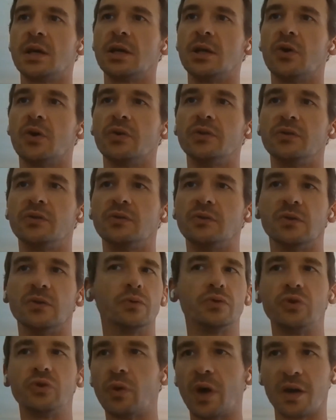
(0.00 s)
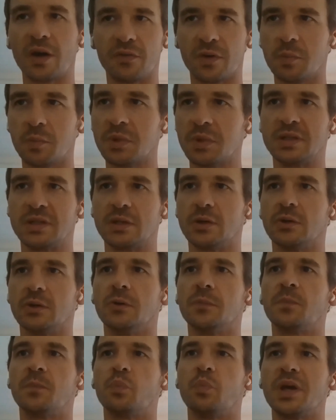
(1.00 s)
Don't do every
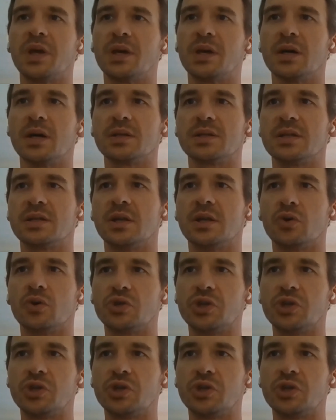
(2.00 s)
material because,